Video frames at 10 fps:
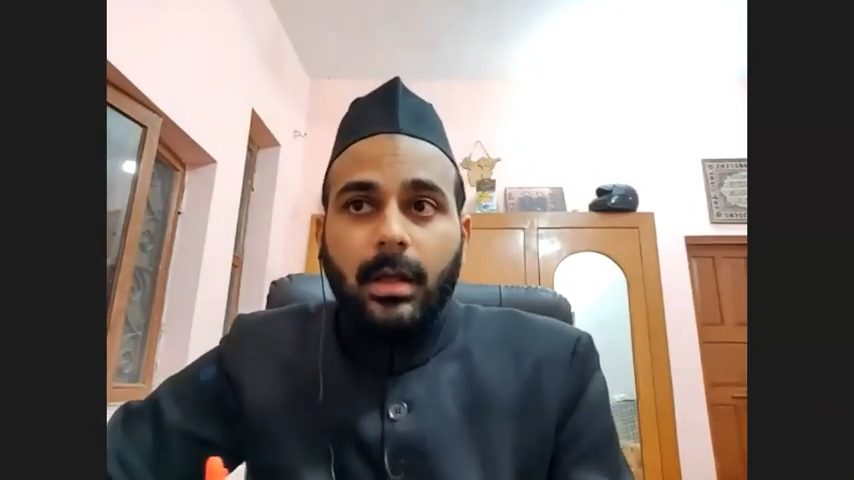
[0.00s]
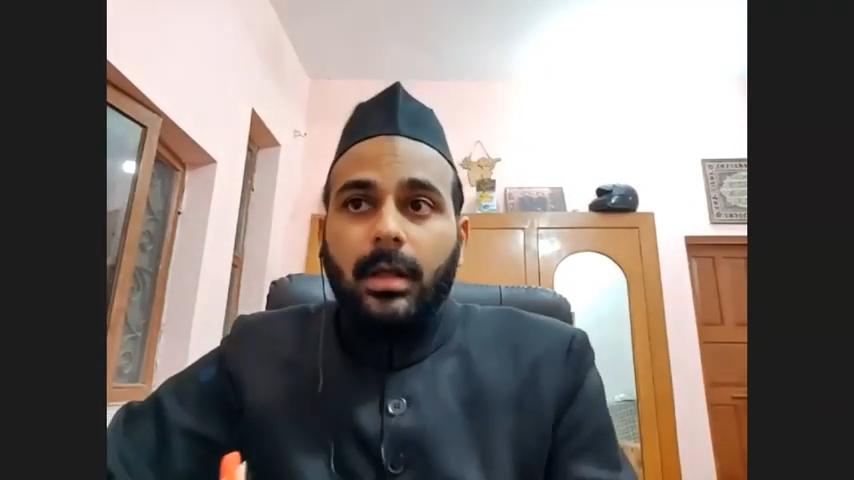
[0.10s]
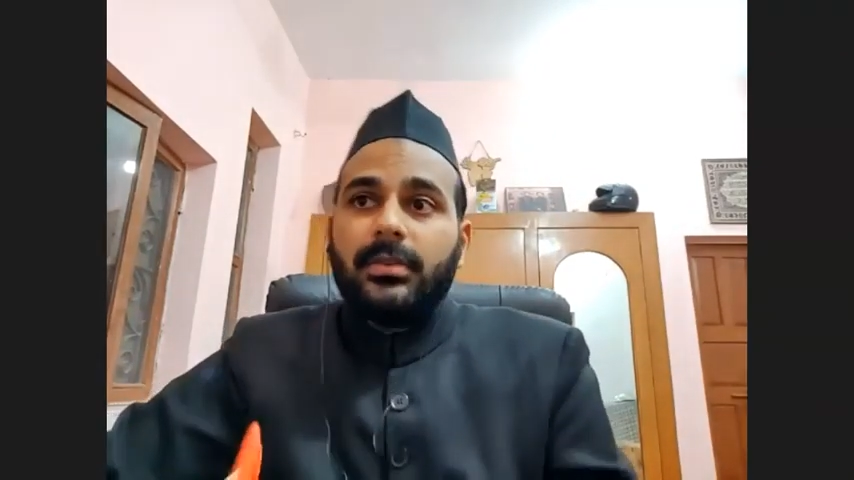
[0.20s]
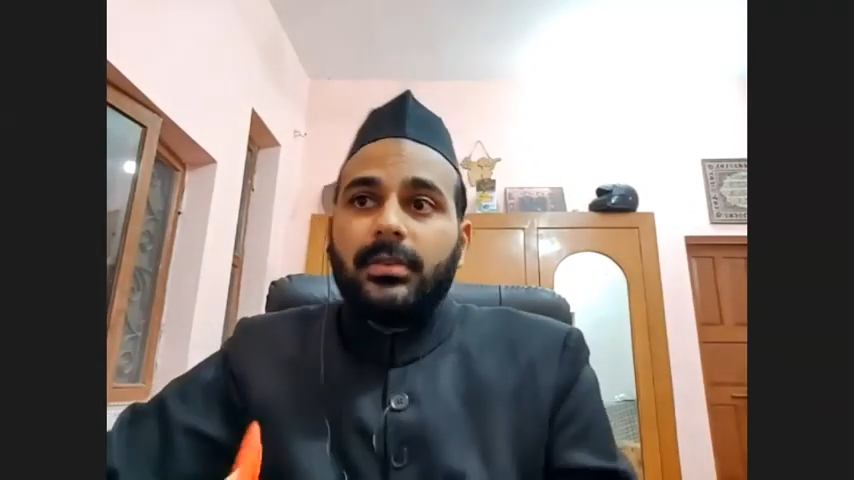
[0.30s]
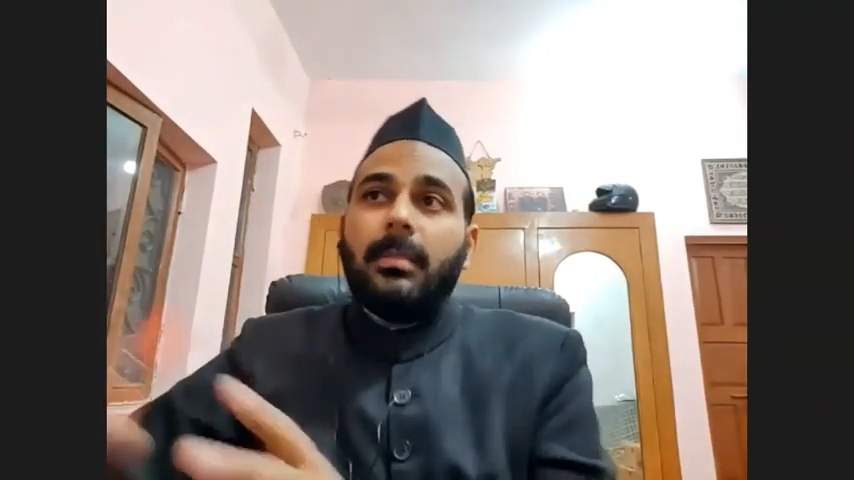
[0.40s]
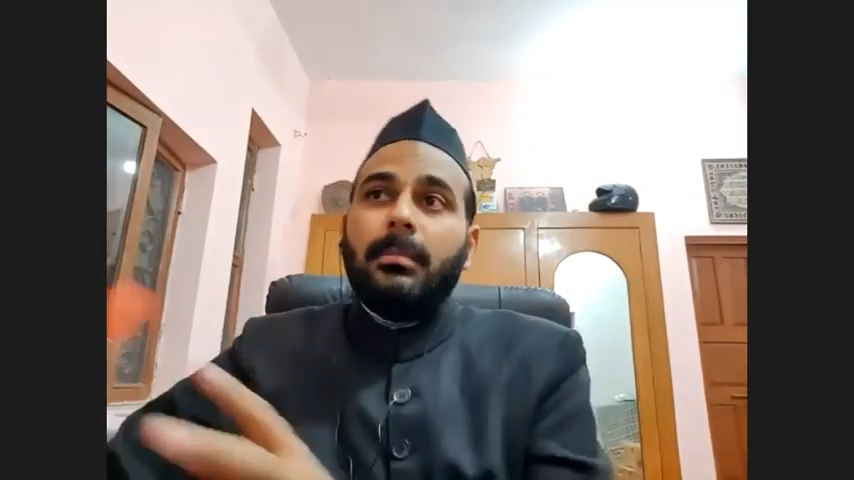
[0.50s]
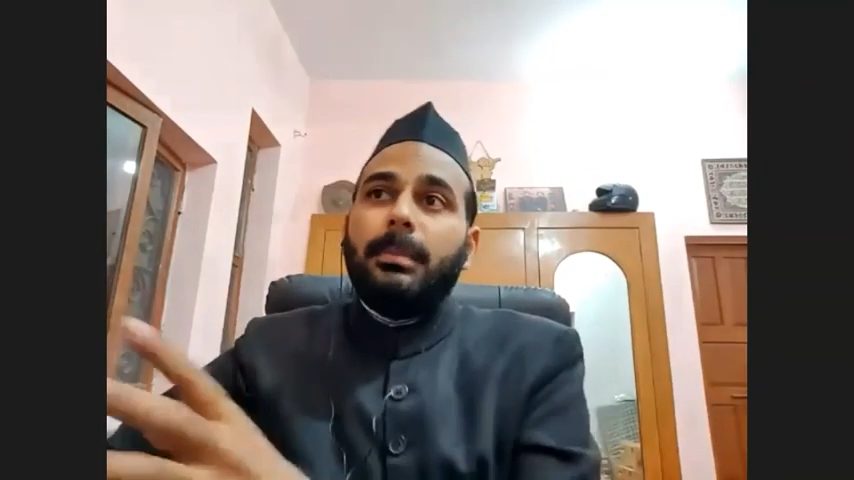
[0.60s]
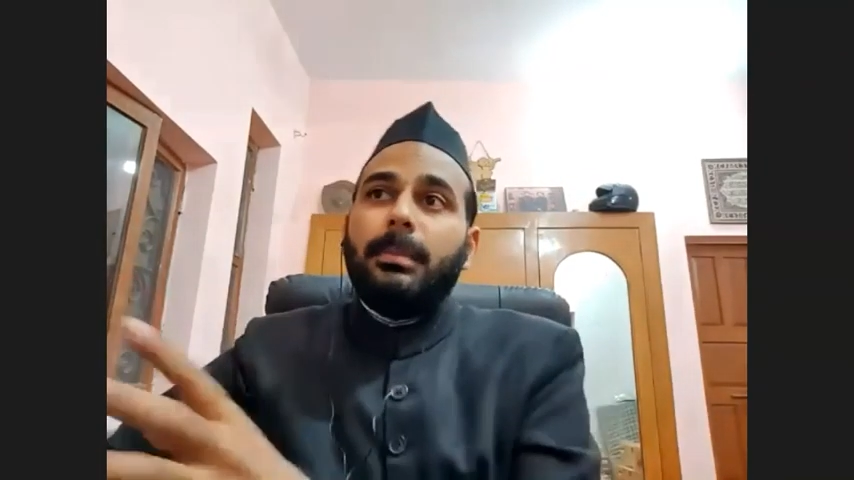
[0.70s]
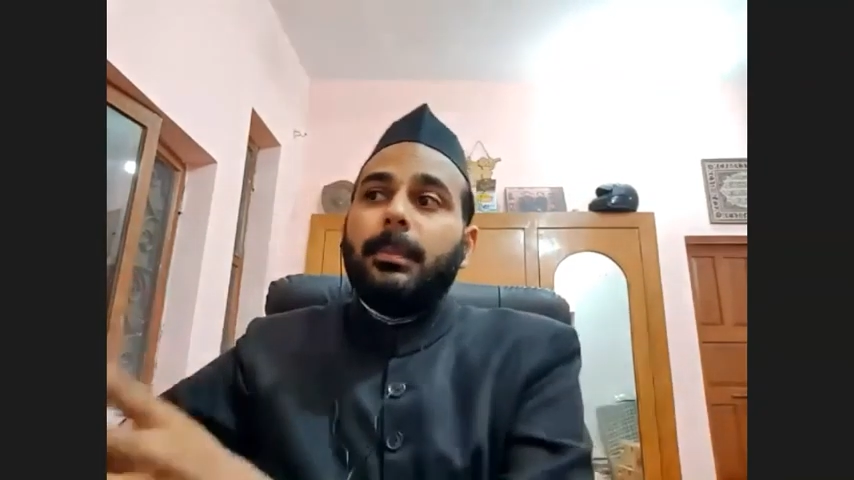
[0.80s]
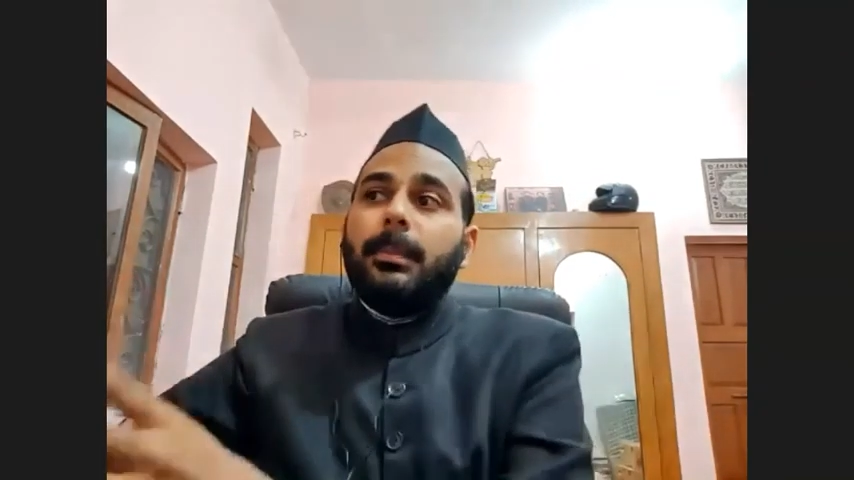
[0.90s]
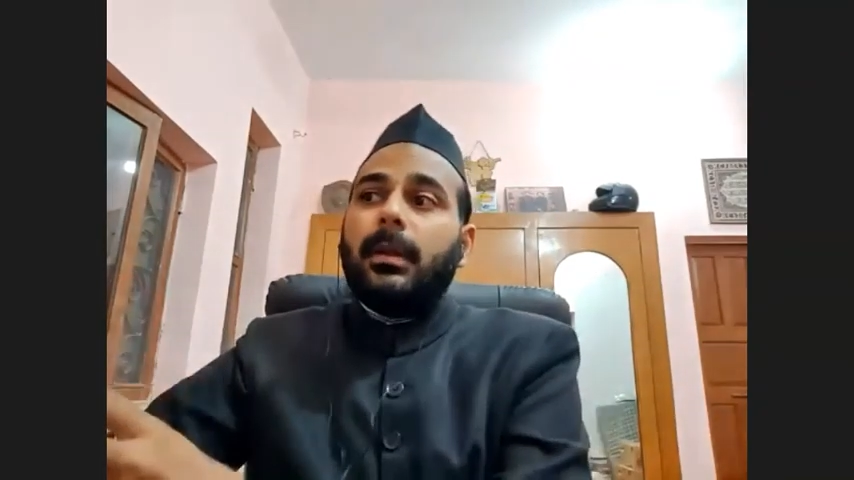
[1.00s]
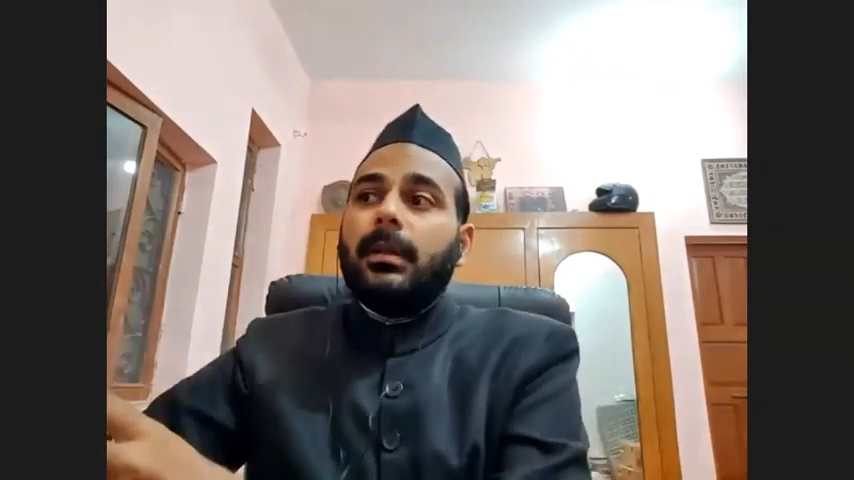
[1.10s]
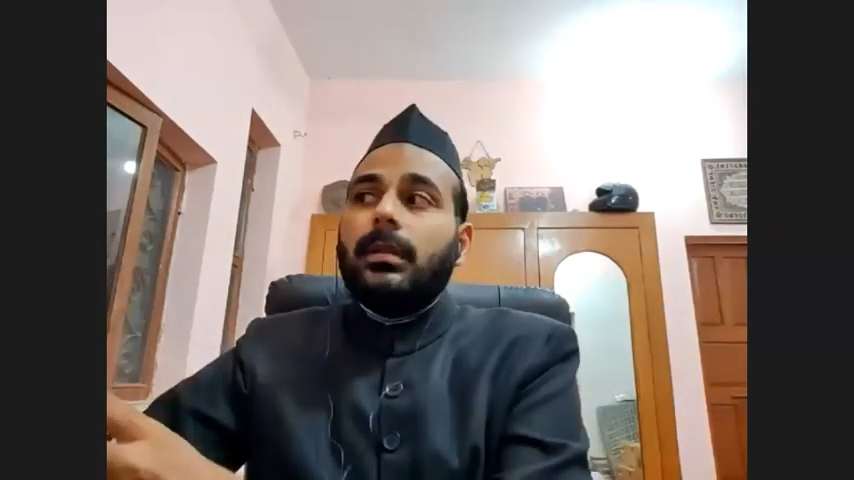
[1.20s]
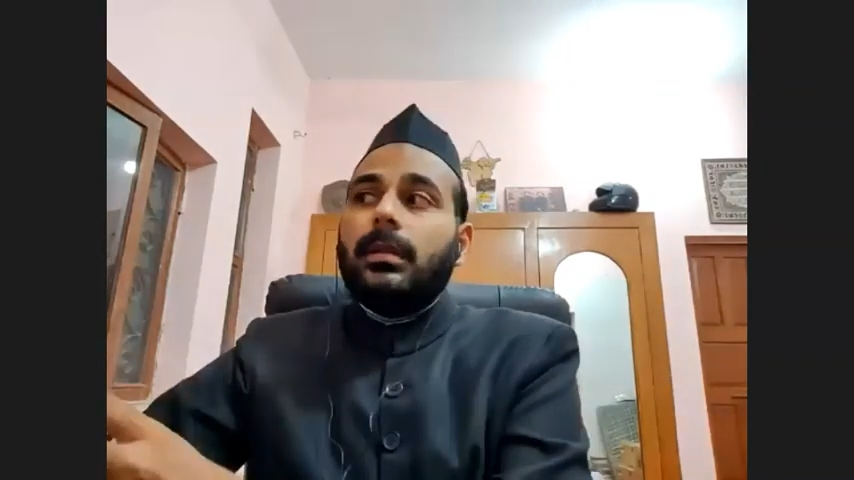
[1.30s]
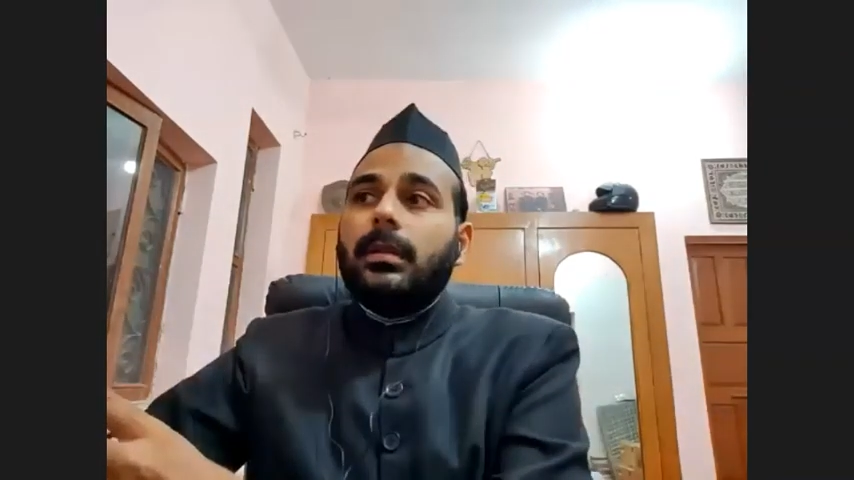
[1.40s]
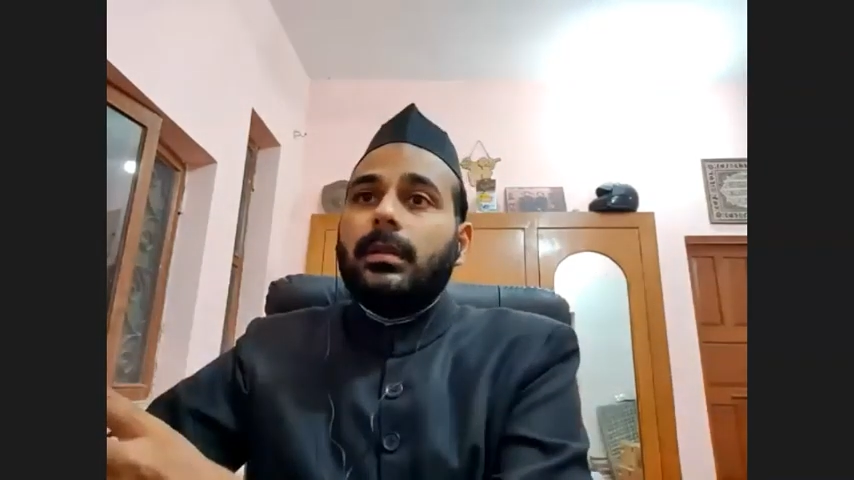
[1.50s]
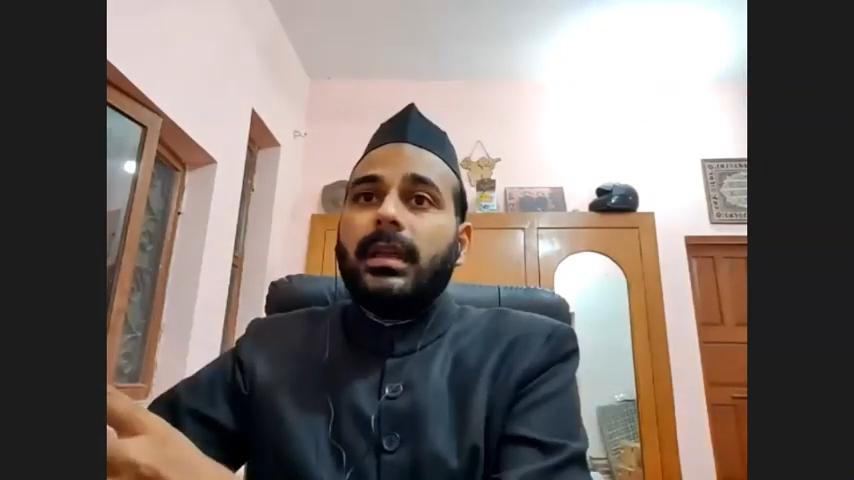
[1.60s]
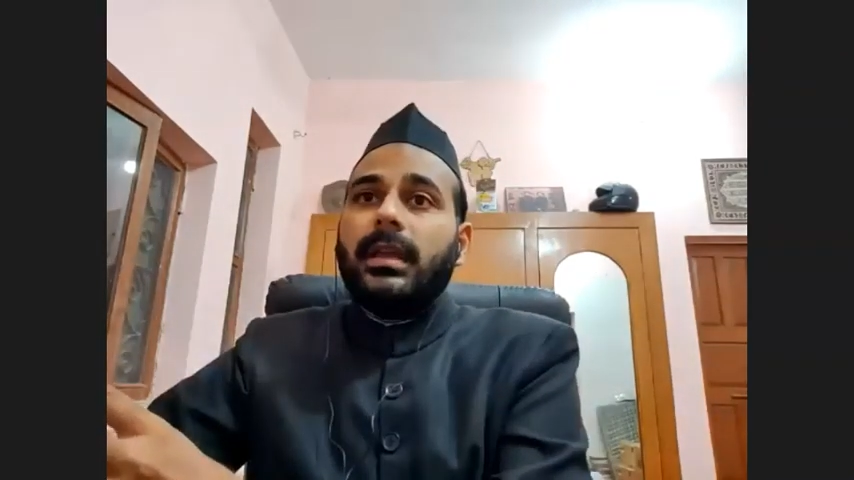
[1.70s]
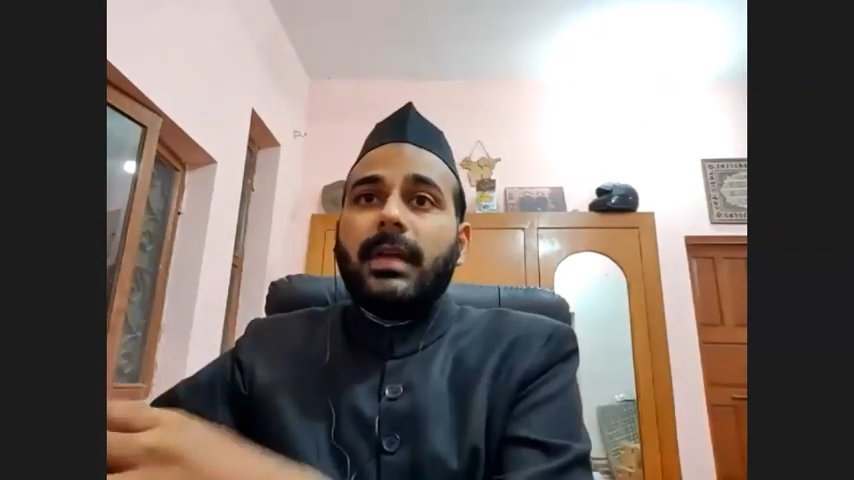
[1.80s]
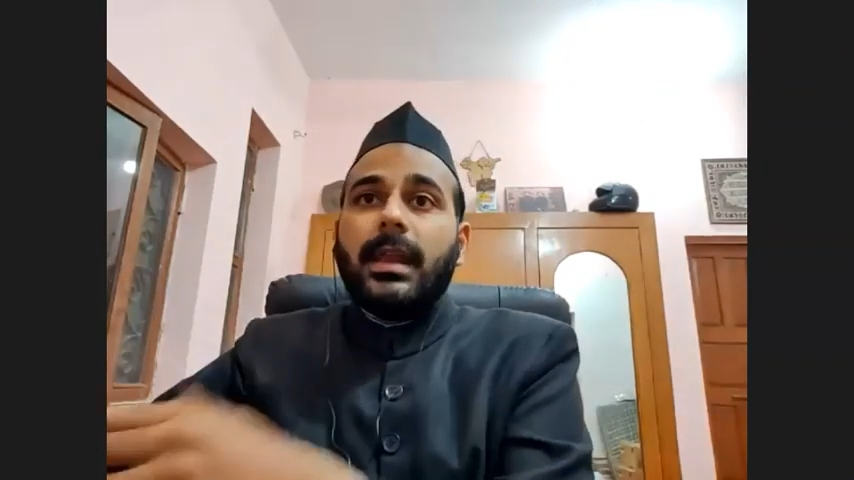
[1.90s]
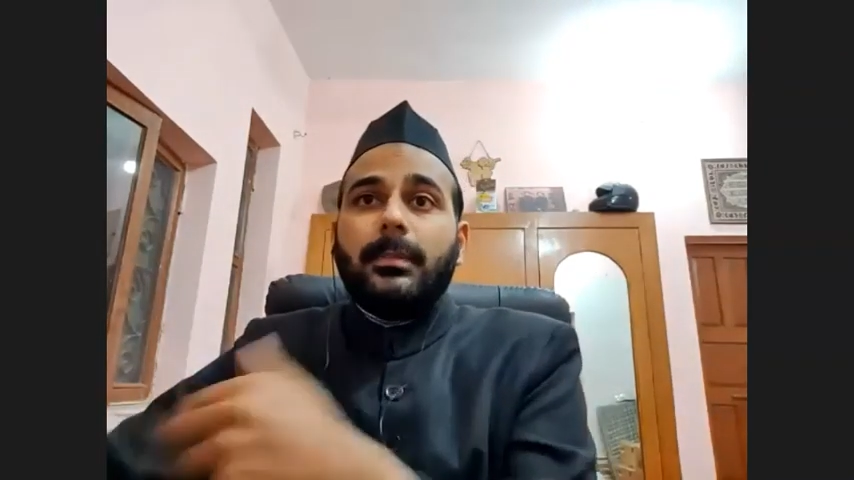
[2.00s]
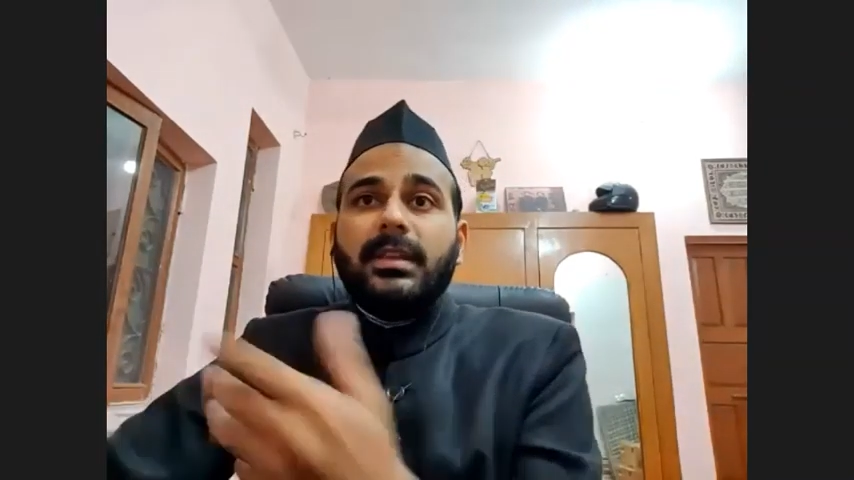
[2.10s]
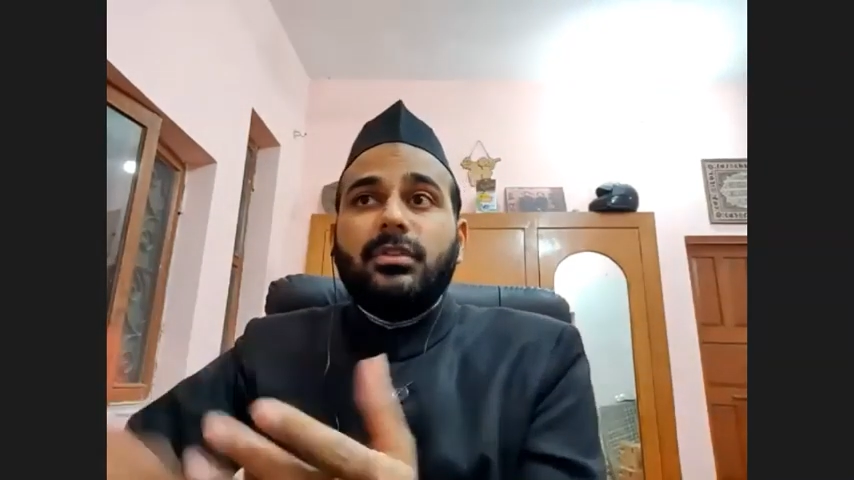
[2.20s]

some people, they developed this new